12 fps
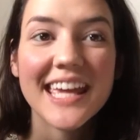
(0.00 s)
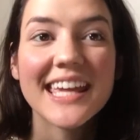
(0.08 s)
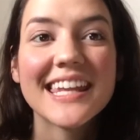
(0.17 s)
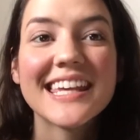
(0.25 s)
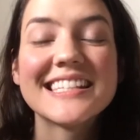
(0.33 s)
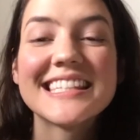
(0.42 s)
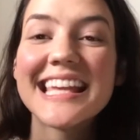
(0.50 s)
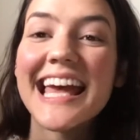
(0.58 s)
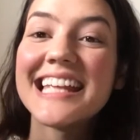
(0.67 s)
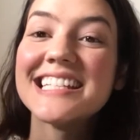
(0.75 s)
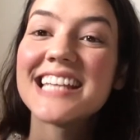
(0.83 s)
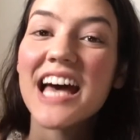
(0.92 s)
It is the
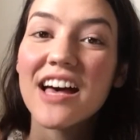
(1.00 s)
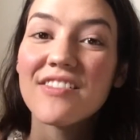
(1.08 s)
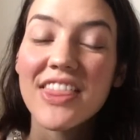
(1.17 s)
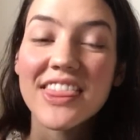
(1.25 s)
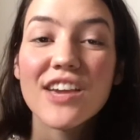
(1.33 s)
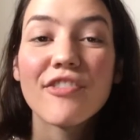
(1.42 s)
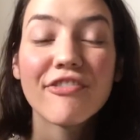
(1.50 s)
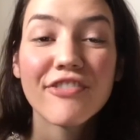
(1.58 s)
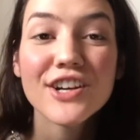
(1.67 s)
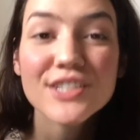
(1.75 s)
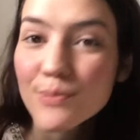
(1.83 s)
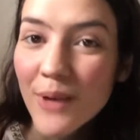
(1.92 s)
end of the
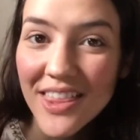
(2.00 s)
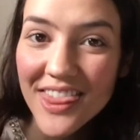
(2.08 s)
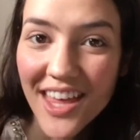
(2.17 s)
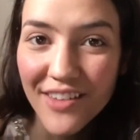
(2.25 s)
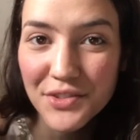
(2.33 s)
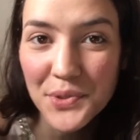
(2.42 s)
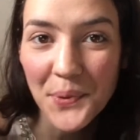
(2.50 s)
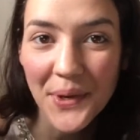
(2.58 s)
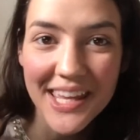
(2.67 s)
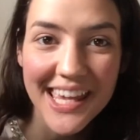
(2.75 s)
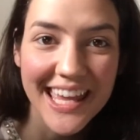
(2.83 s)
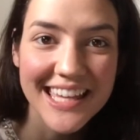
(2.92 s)
first month of
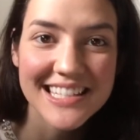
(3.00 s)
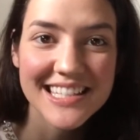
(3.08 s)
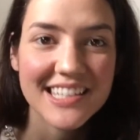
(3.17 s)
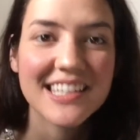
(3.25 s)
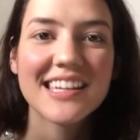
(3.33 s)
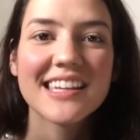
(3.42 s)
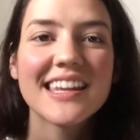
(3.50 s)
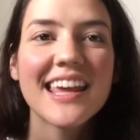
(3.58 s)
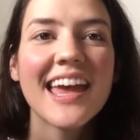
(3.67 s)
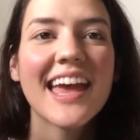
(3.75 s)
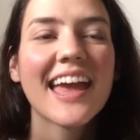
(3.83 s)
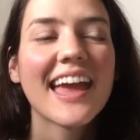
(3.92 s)
twenty eighteen
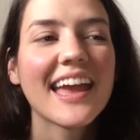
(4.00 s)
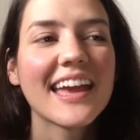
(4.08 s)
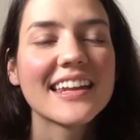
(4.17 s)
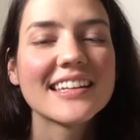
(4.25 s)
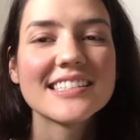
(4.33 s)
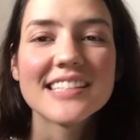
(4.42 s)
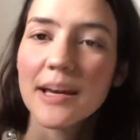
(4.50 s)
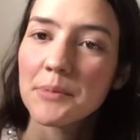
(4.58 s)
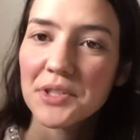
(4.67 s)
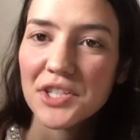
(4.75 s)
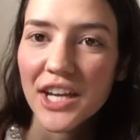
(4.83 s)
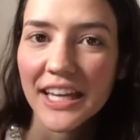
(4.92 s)
and it's
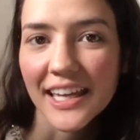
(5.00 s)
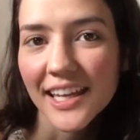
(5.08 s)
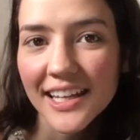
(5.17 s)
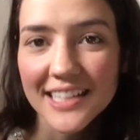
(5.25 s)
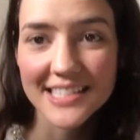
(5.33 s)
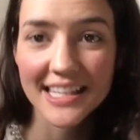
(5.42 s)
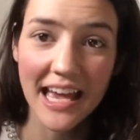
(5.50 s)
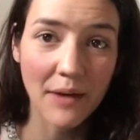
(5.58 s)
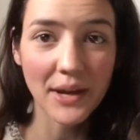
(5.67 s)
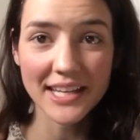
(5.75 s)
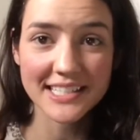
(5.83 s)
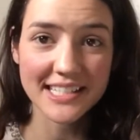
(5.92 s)
time to check in and see
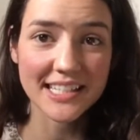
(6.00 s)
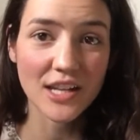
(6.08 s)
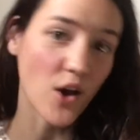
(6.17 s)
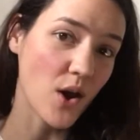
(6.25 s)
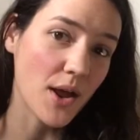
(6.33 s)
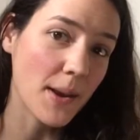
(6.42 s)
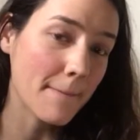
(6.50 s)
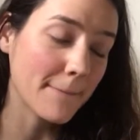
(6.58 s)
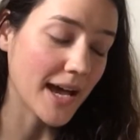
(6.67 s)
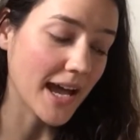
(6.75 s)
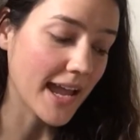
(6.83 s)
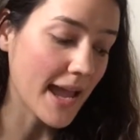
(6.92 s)
how I did on
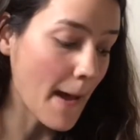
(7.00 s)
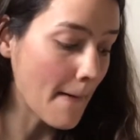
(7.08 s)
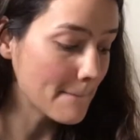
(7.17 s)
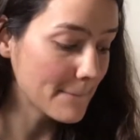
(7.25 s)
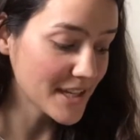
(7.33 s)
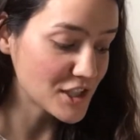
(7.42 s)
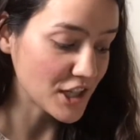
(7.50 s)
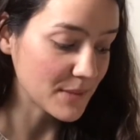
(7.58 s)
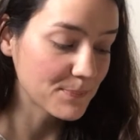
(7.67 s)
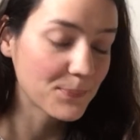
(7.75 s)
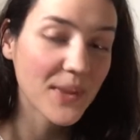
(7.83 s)
my budget.